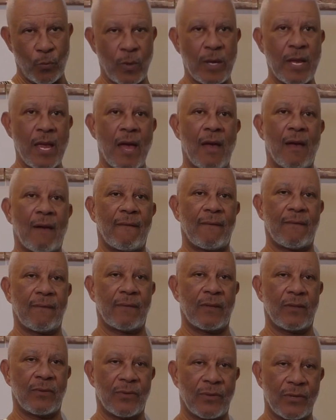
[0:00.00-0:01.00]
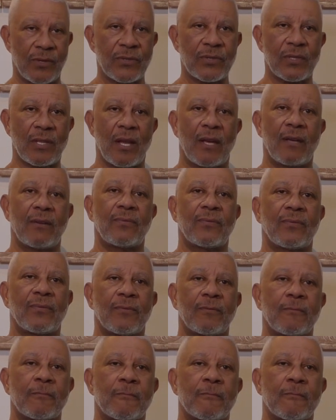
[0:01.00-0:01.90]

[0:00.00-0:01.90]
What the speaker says: we have in this life